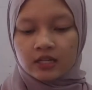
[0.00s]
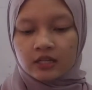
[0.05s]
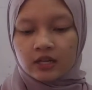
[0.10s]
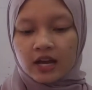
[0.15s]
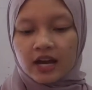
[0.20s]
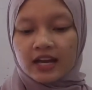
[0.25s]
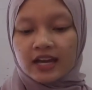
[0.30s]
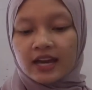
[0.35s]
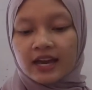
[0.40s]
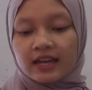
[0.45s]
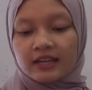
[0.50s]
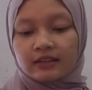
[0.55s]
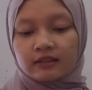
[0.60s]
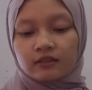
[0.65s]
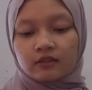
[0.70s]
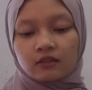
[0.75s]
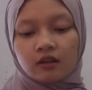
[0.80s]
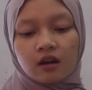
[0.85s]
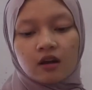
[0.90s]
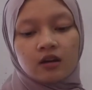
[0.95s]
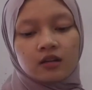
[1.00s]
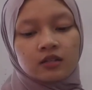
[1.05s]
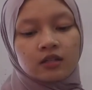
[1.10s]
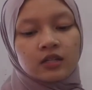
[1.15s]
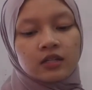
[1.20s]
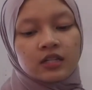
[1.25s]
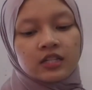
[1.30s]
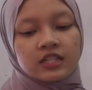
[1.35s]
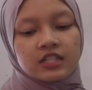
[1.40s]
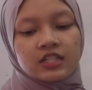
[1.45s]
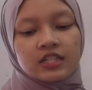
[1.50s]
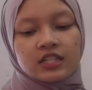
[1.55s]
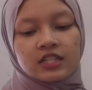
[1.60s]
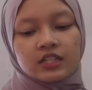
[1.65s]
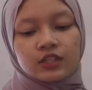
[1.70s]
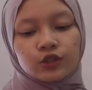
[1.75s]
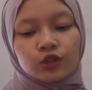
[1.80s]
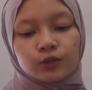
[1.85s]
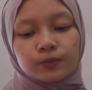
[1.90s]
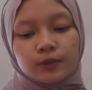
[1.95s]
I had taught
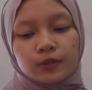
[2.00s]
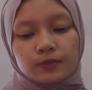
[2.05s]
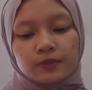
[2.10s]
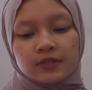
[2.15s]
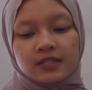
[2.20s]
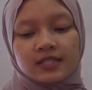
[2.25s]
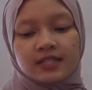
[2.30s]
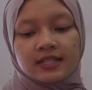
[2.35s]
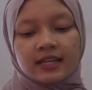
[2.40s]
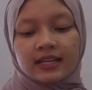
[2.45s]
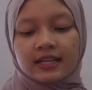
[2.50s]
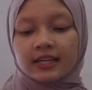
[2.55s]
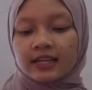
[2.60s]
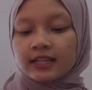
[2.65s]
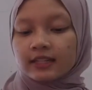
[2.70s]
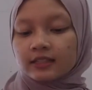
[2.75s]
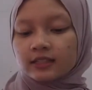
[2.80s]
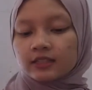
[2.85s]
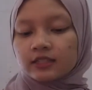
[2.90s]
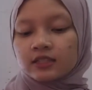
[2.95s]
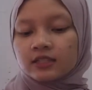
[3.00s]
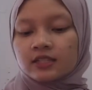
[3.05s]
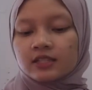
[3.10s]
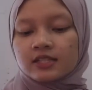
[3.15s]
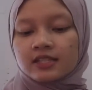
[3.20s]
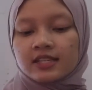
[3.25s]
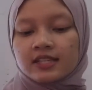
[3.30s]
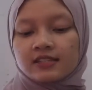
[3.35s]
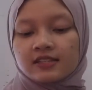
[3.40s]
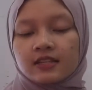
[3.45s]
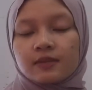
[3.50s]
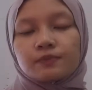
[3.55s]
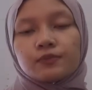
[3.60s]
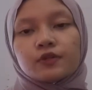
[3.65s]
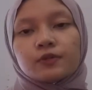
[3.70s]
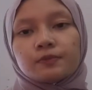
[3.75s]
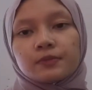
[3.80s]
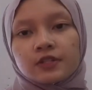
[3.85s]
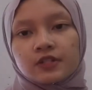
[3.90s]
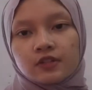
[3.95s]
year 2 pupils that catered 16
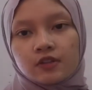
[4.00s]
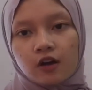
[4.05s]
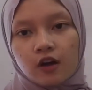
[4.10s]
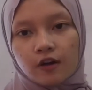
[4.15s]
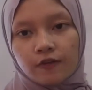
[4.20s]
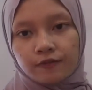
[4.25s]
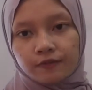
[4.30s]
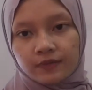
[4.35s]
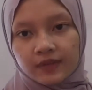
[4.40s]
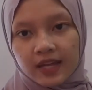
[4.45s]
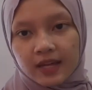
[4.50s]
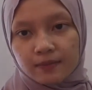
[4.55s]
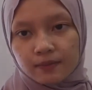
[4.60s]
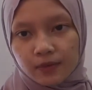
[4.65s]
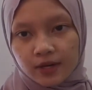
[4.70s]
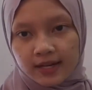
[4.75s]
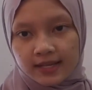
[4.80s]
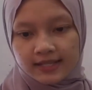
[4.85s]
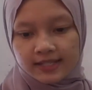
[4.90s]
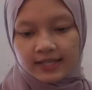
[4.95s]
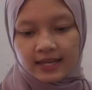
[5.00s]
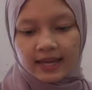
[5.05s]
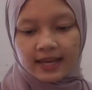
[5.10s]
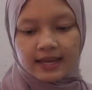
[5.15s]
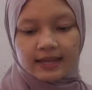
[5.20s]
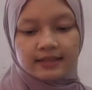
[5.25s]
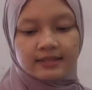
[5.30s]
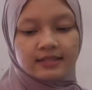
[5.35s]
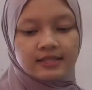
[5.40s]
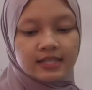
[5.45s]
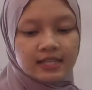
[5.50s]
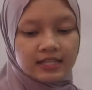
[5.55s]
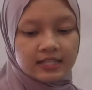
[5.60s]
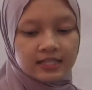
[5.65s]
pupils of 10 boys and 10